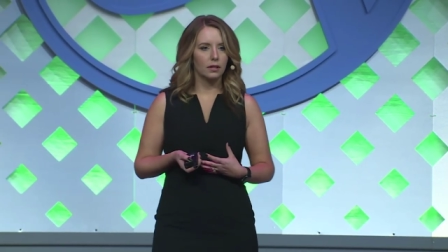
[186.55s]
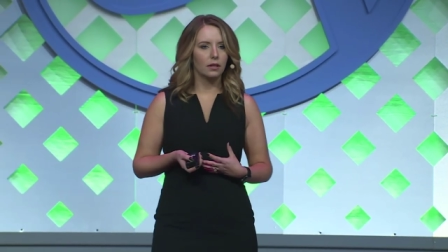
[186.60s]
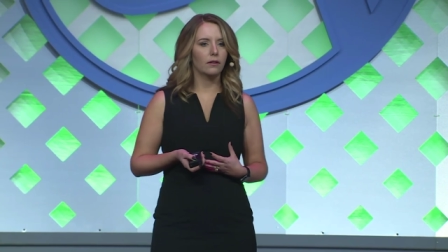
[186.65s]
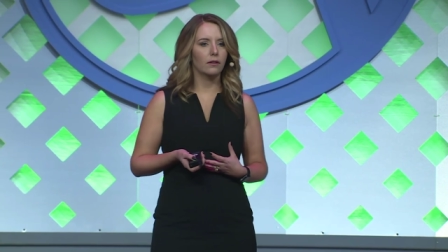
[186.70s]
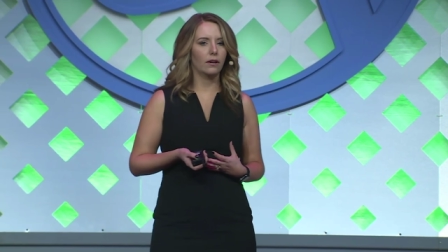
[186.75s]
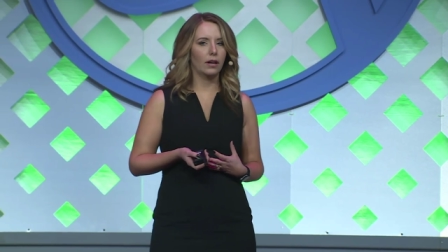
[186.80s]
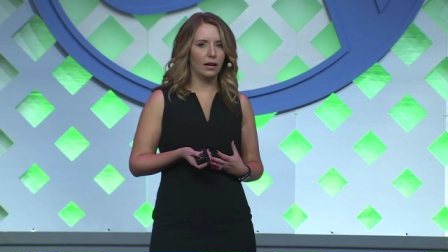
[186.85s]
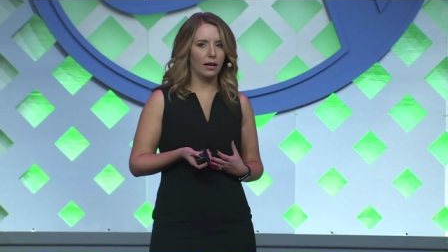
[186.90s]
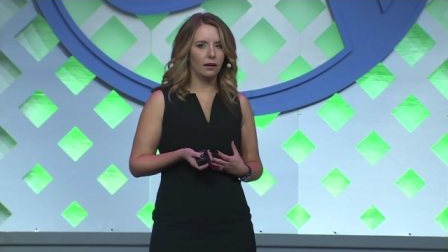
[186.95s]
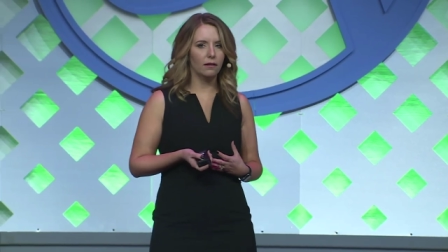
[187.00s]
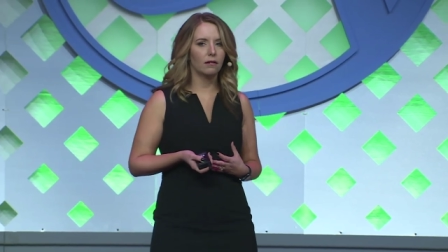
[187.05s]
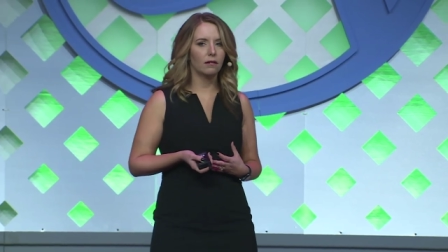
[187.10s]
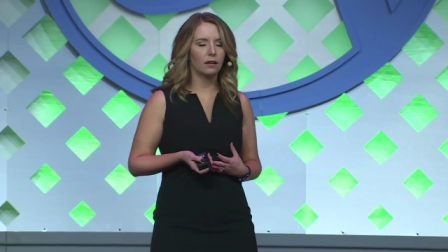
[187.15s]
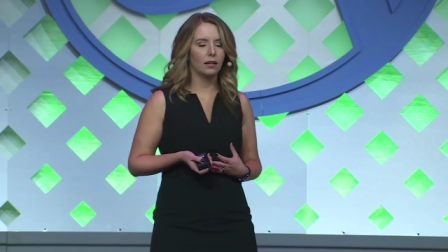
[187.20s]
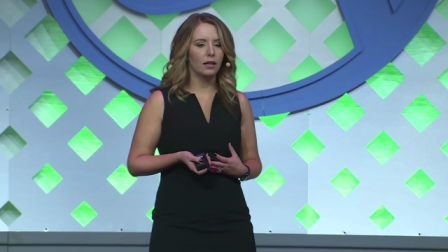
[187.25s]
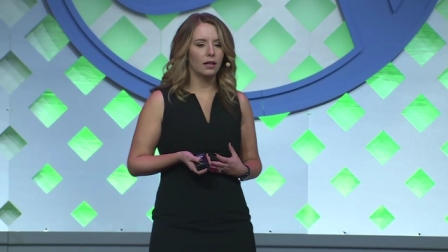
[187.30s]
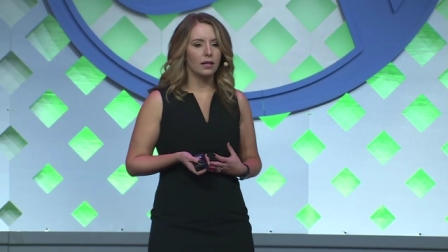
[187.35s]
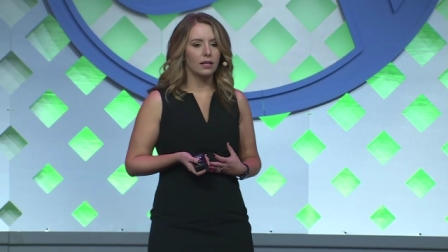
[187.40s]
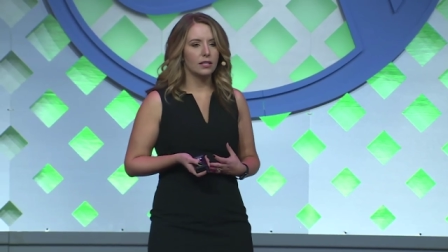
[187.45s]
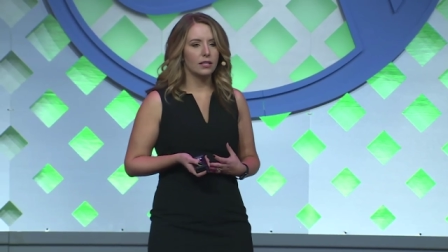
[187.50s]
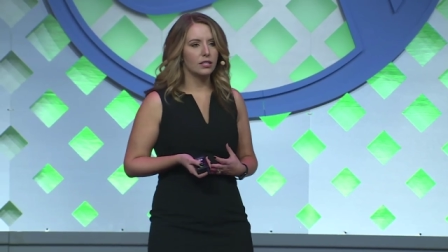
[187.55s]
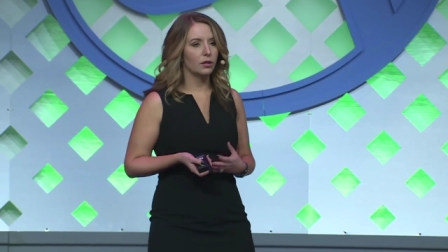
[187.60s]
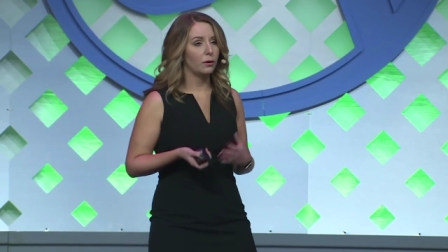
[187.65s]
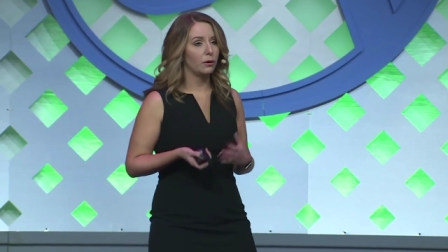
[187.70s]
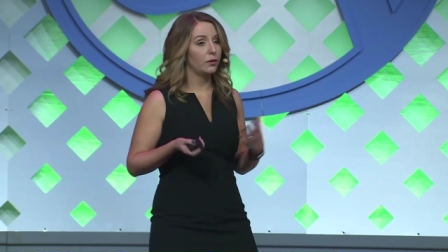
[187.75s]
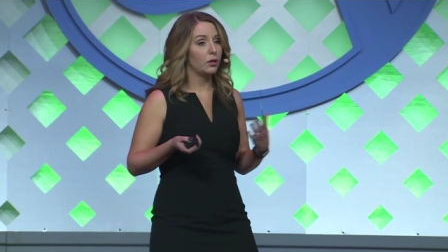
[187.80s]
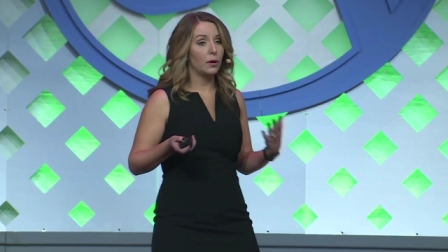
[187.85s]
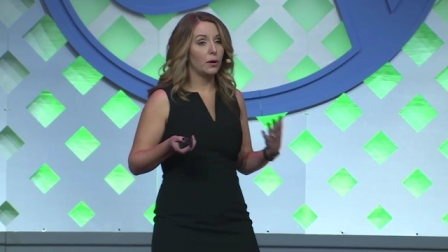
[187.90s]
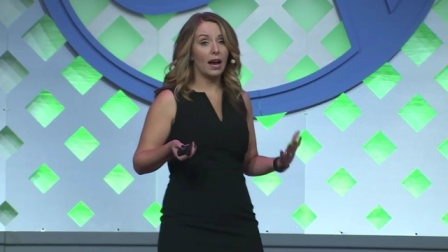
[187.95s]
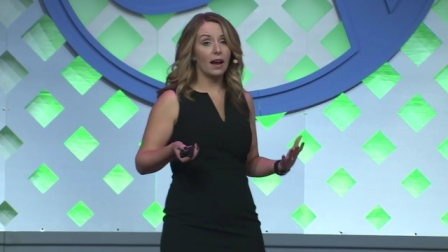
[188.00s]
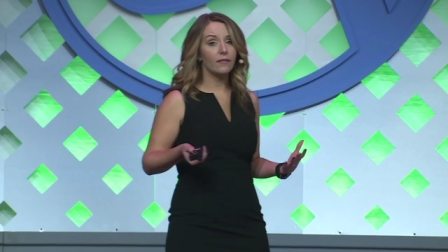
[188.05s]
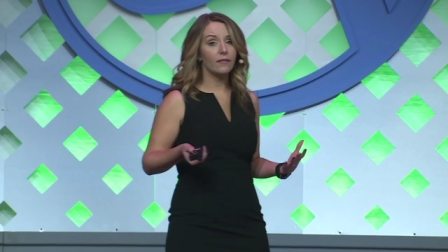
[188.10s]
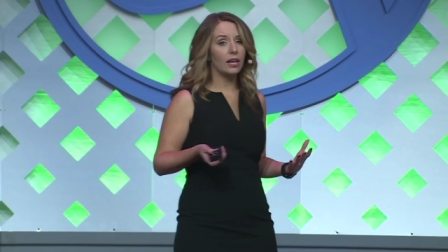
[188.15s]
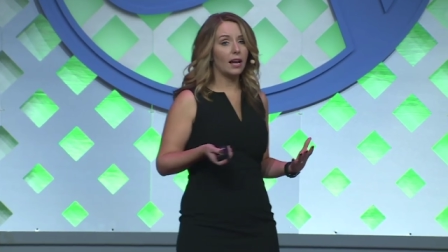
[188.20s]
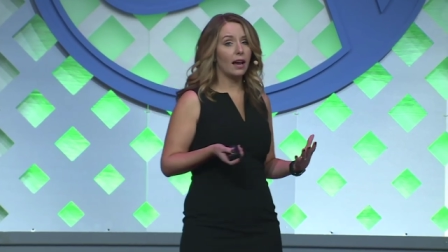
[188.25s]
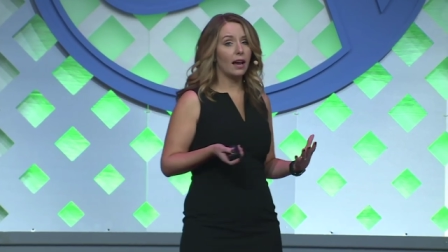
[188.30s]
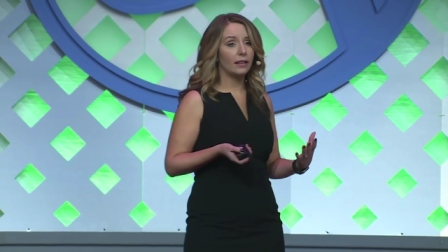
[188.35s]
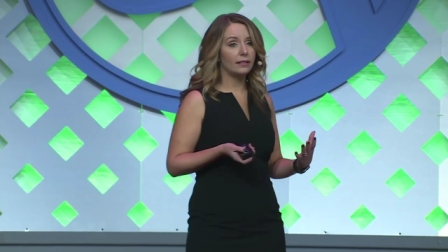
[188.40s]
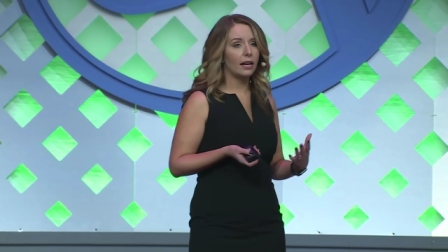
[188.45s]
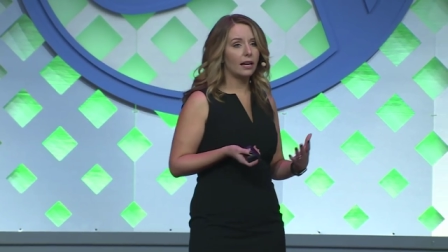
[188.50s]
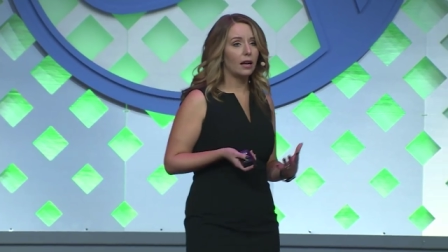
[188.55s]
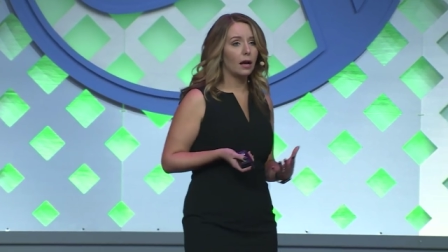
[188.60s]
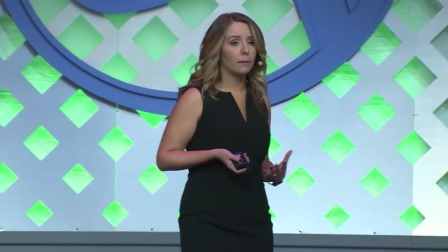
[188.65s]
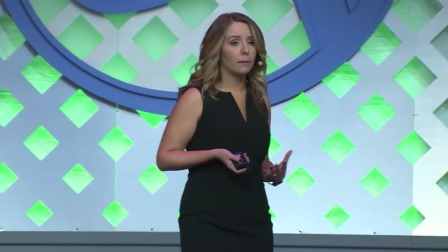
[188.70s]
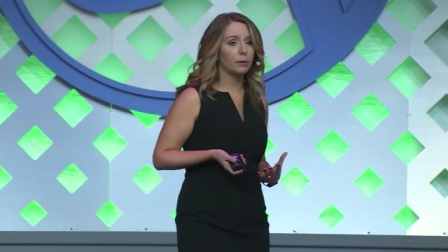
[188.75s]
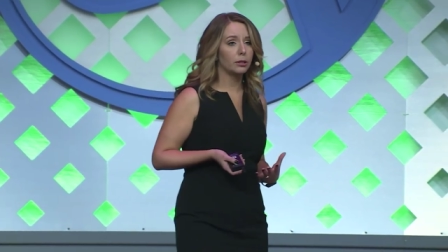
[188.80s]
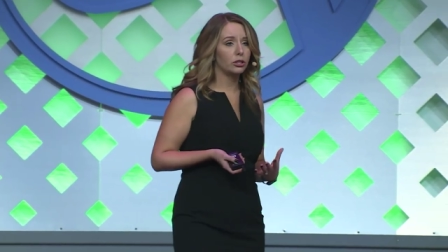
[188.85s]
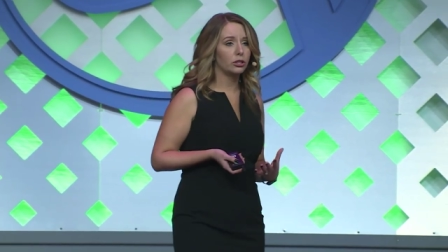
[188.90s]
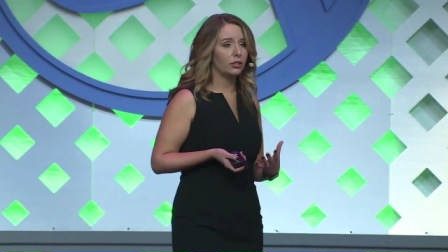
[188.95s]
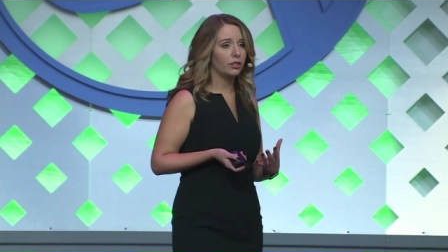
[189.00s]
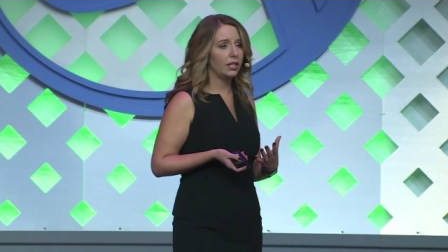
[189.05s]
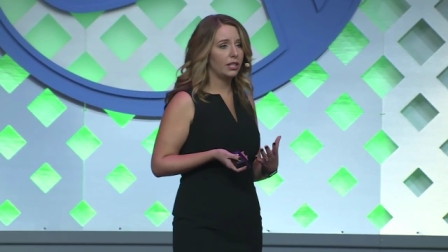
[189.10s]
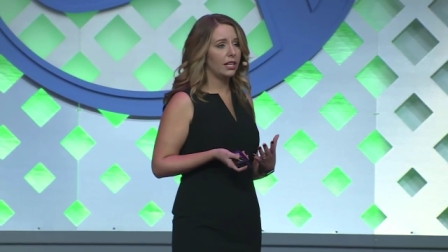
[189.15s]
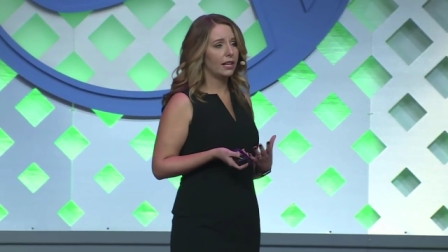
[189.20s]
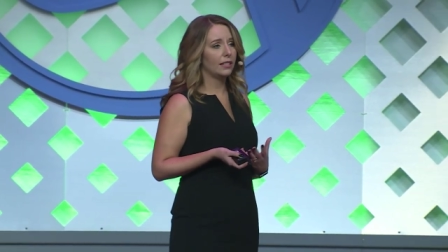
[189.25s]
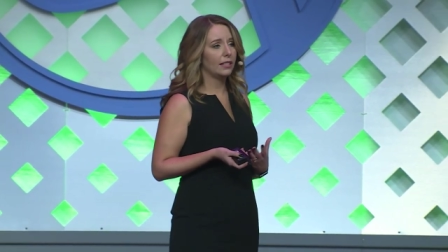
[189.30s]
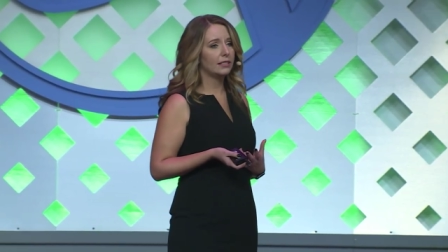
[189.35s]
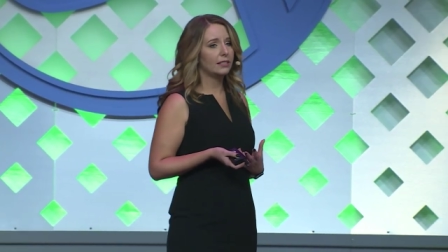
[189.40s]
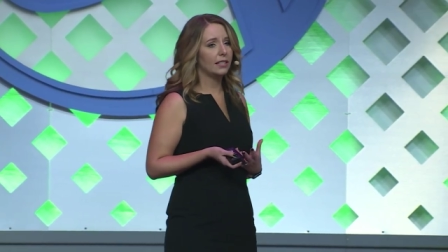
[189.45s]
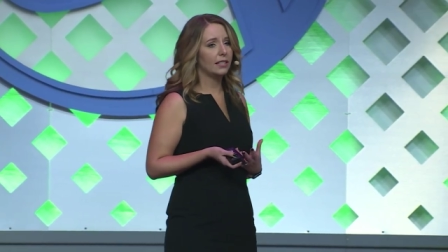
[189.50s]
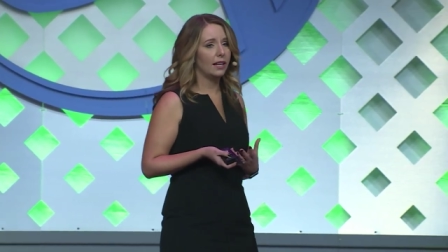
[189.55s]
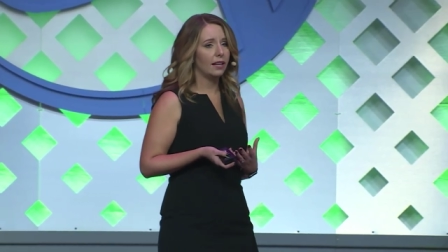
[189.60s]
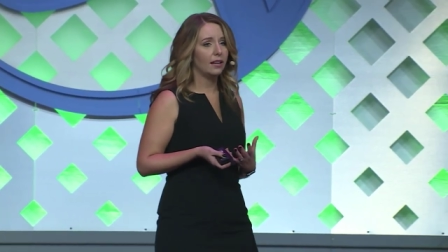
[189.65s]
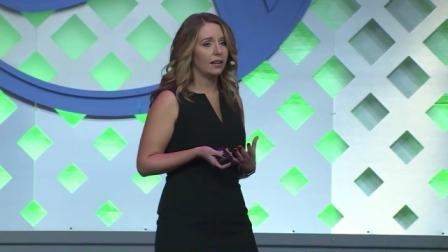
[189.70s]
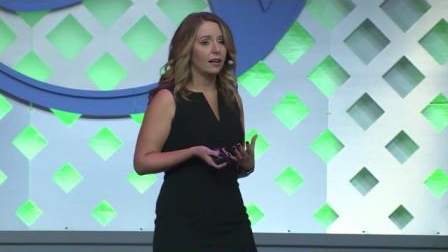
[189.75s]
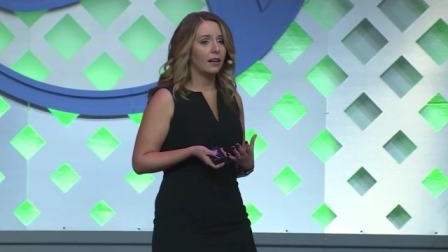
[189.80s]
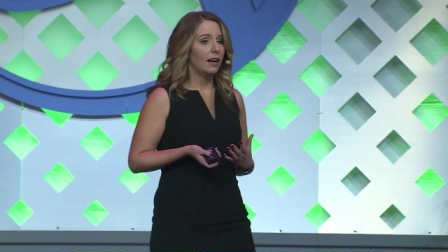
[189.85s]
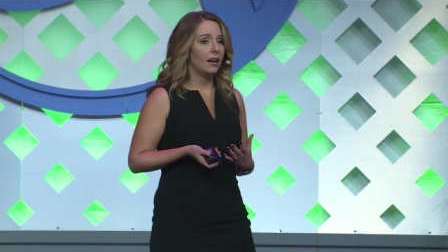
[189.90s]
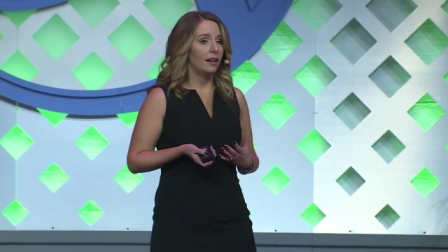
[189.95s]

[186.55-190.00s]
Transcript: Okay? So, if you haven't had that opportunity, I'd say